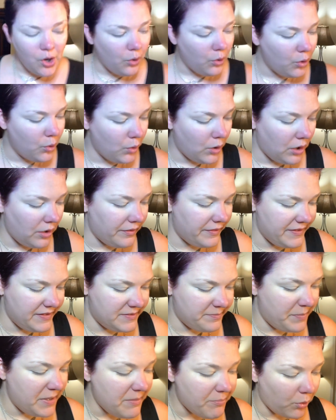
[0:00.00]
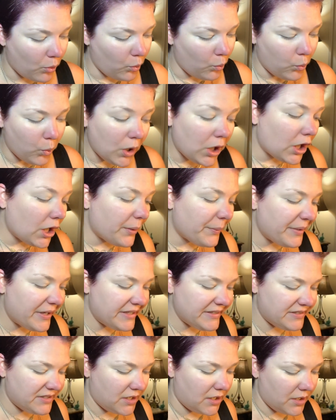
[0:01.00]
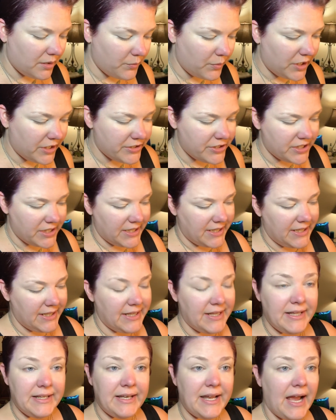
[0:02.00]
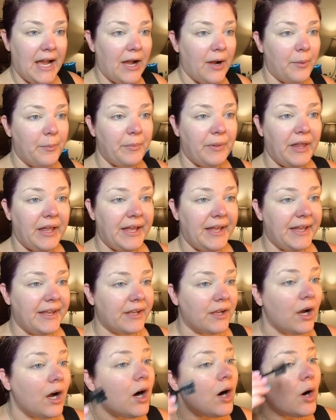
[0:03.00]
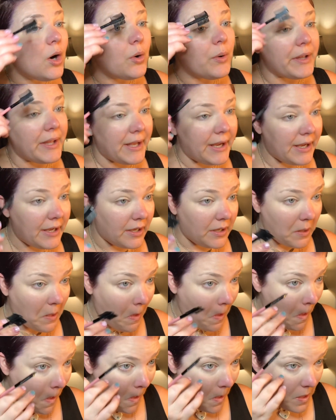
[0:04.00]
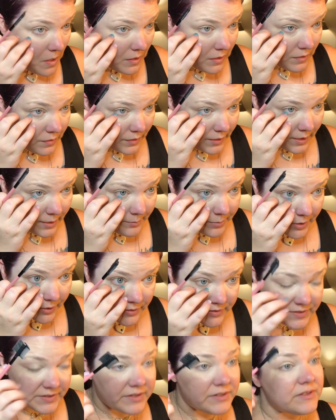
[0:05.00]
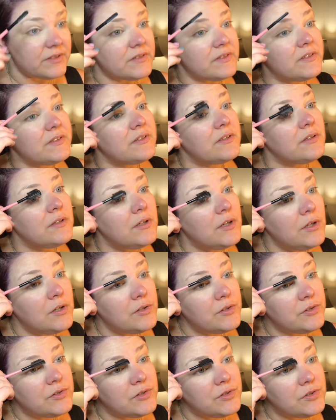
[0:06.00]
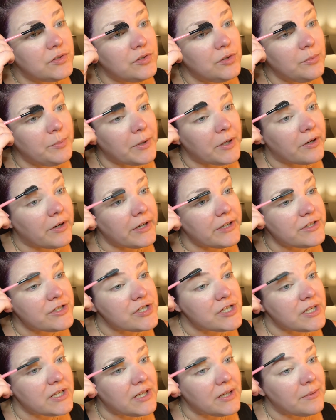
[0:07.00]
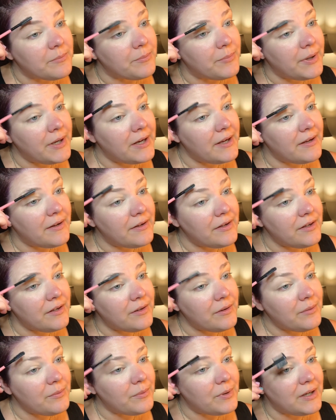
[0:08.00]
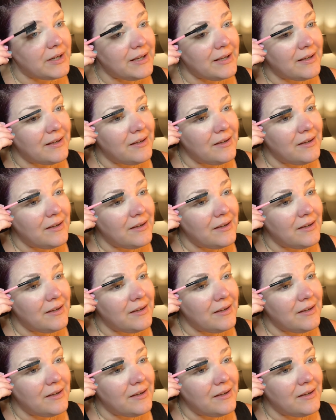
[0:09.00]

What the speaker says: who all these people were when I started watching it, and now I'm like, oh yeah, that person is super cringy. But you know what?